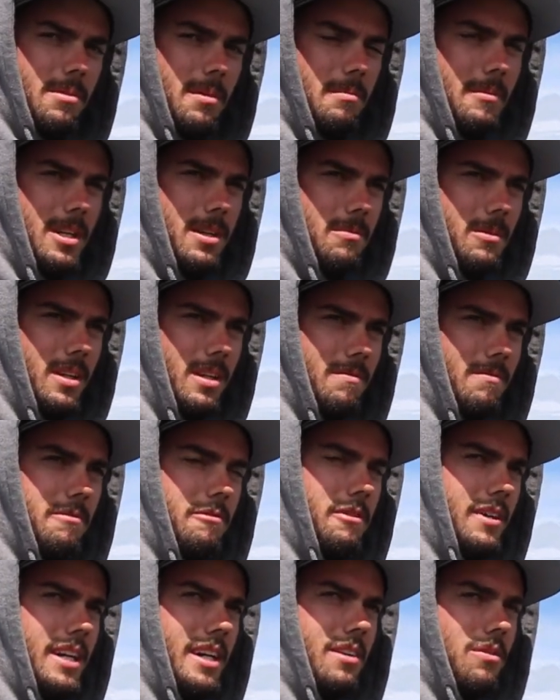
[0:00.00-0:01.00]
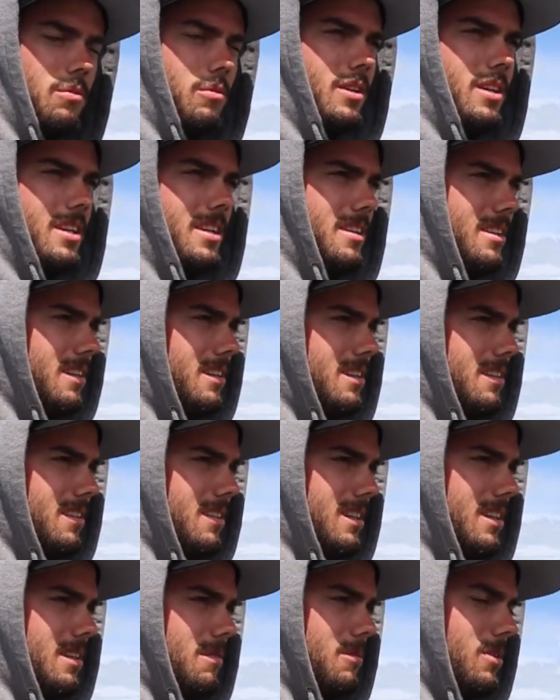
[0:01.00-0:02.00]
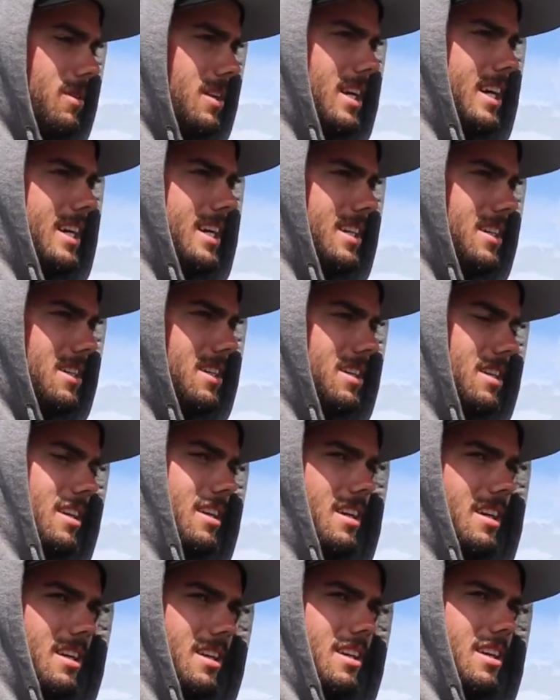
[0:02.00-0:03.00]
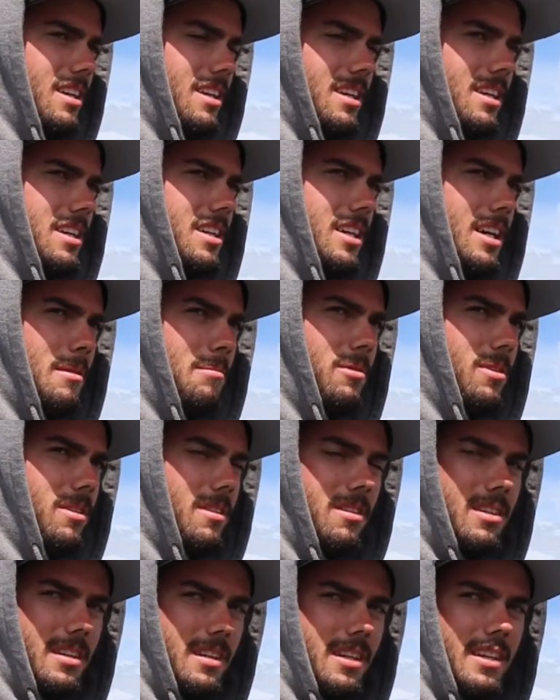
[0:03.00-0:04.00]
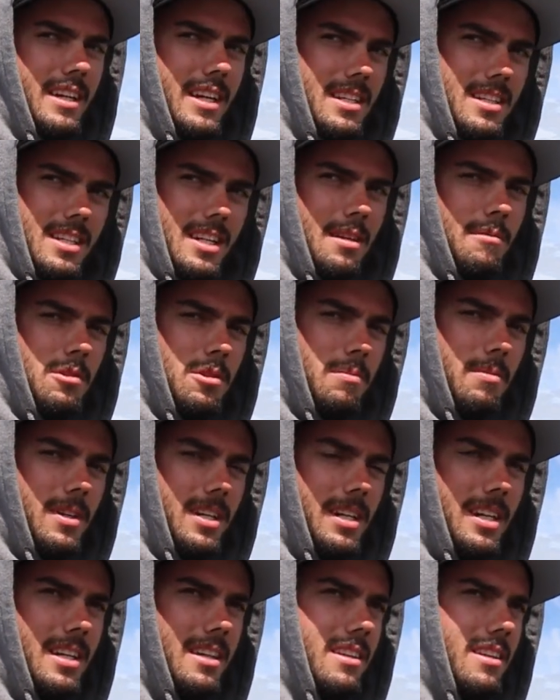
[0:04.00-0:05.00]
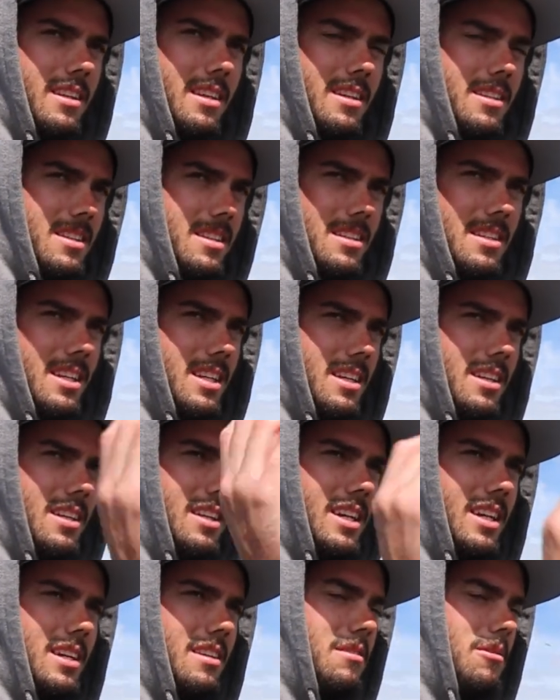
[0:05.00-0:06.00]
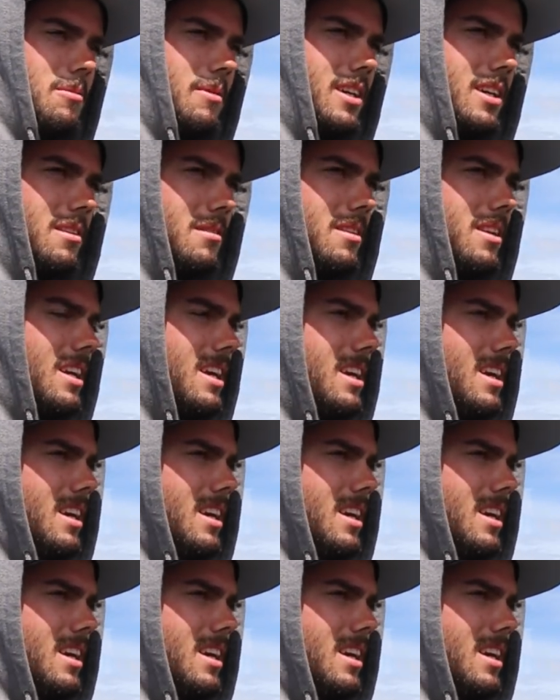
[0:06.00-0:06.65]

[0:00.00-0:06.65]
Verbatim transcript: I mean, we find one and then we'll catch a couple in that same spot, then it's just like a dead spot.